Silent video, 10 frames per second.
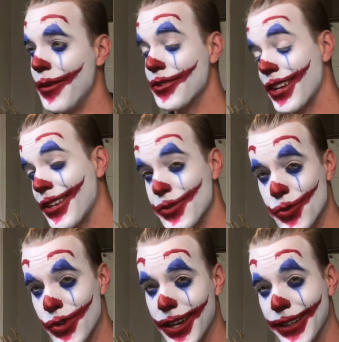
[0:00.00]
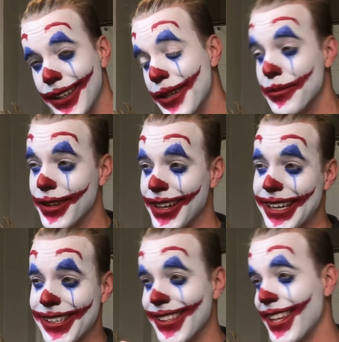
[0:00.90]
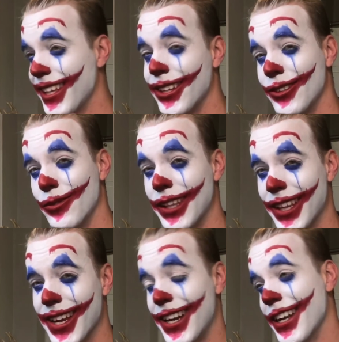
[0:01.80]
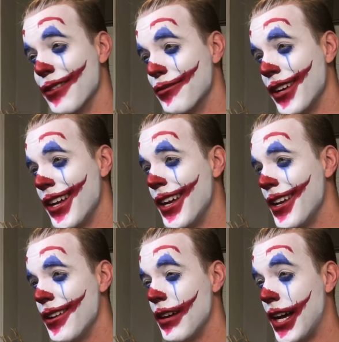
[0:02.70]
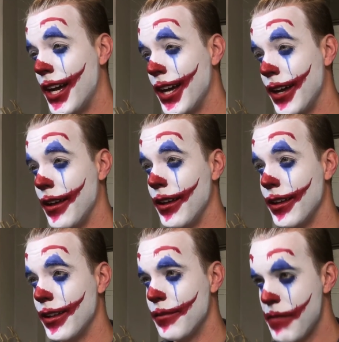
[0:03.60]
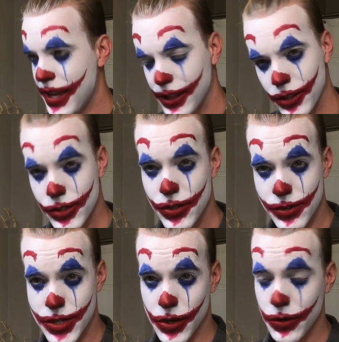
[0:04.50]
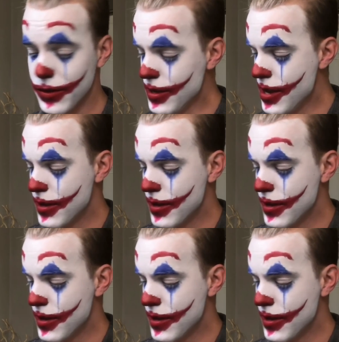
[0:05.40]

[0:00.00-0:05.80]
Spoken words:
which I can try later, but I think it'll really kind of make it look too dull.